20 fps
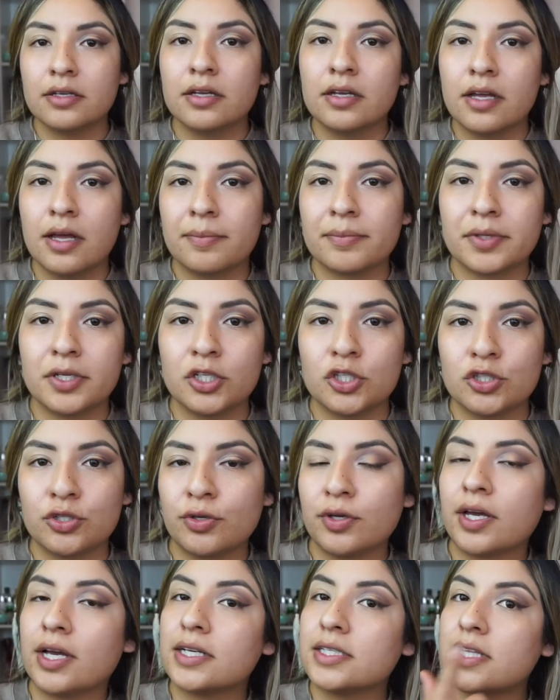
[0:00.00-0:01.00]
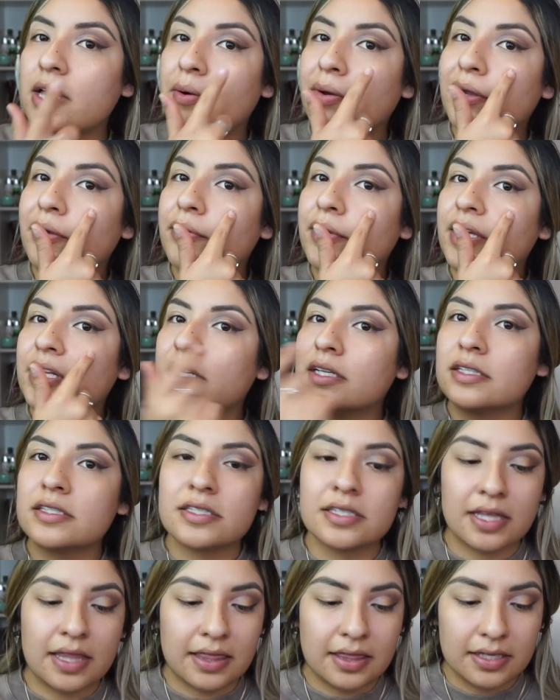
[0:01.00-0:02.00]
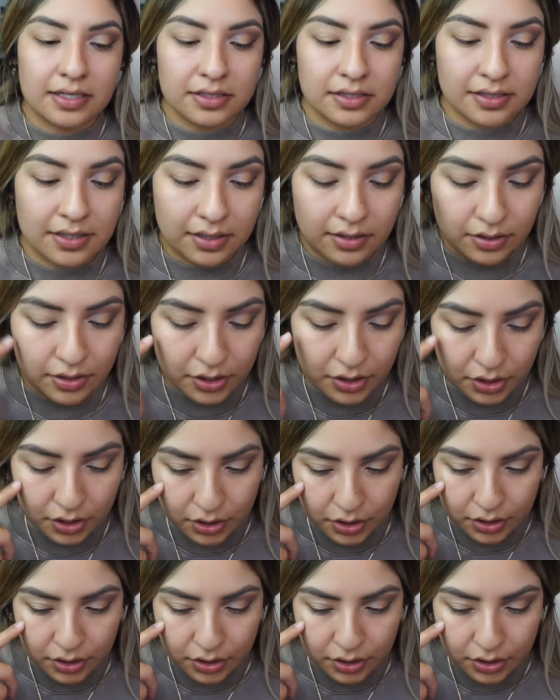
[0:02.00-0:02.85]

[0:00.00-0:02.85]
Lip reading: I'm going to show you guys how I created this look